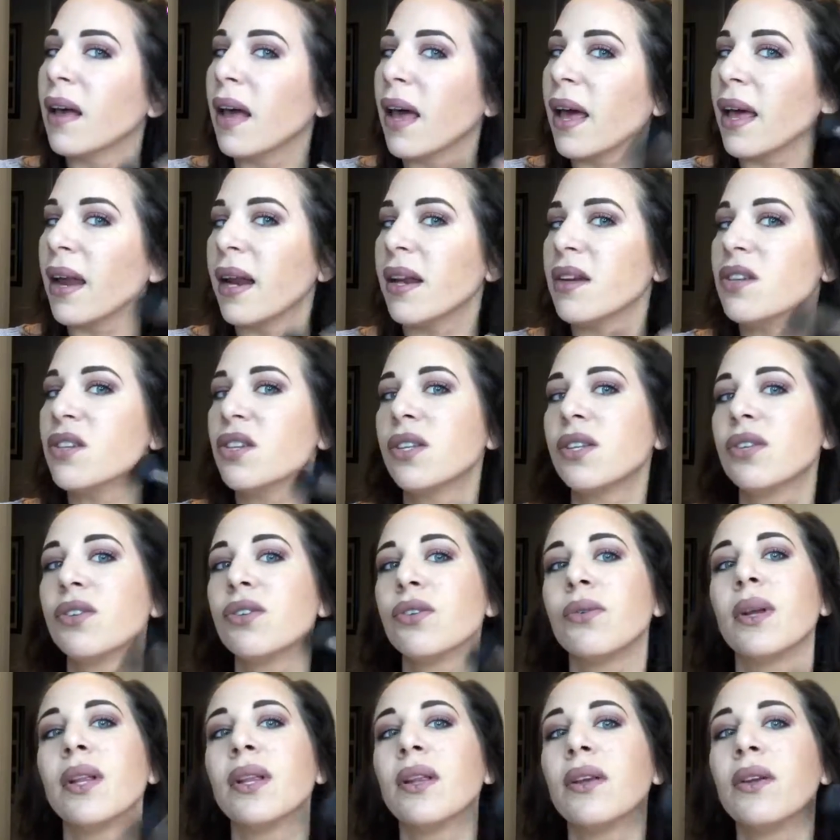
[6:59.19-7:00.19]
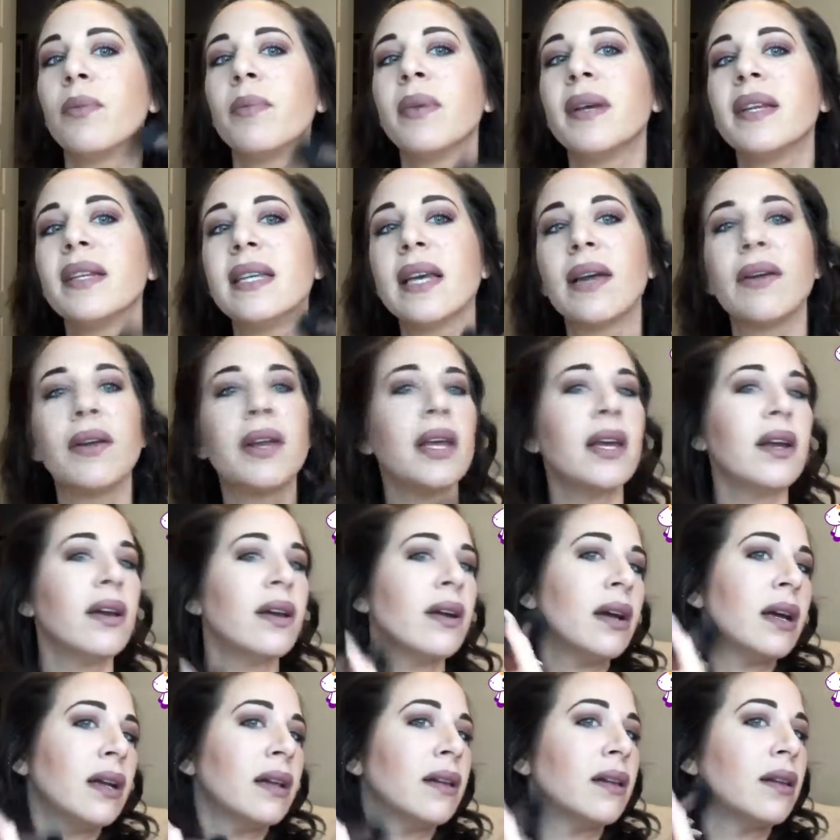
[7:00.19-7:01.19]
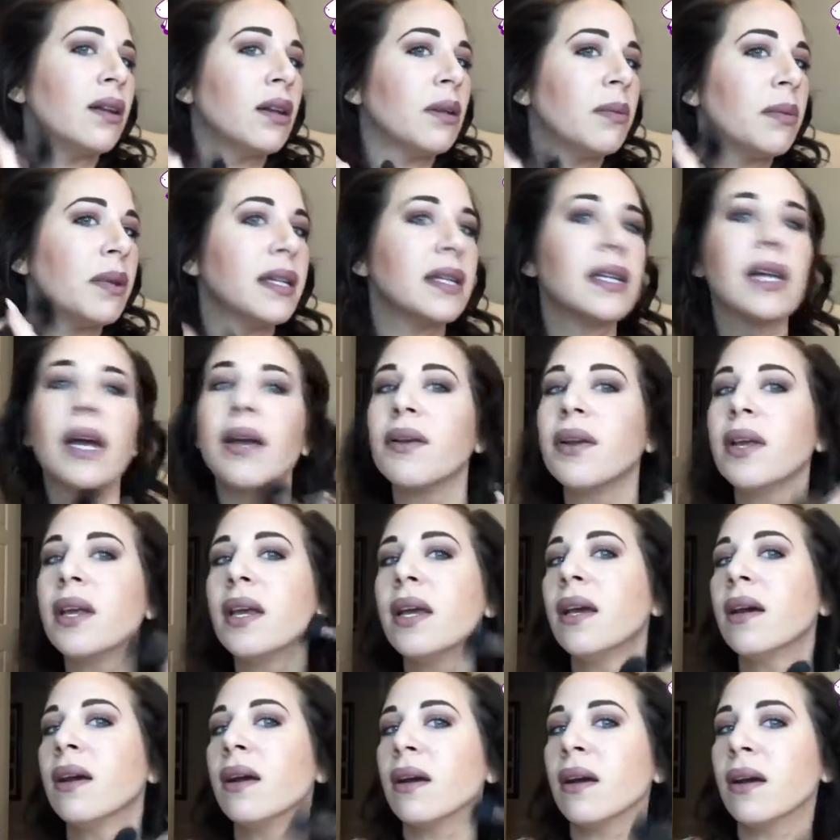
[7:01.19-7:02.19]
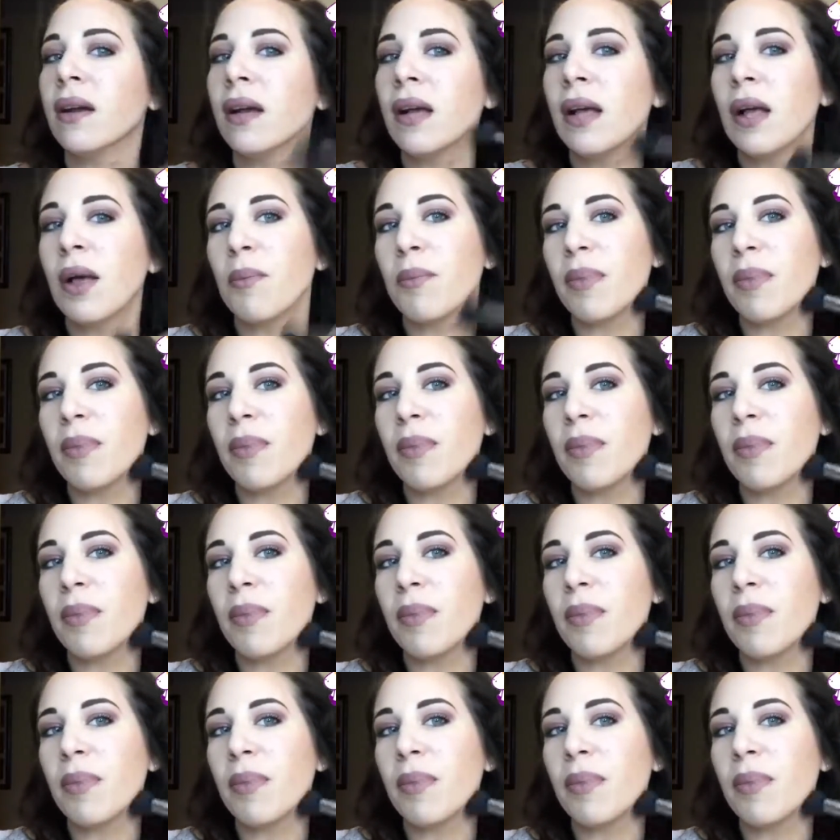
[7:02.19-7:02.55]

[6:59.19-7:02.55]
And I just do a little bit down here and a little bit down here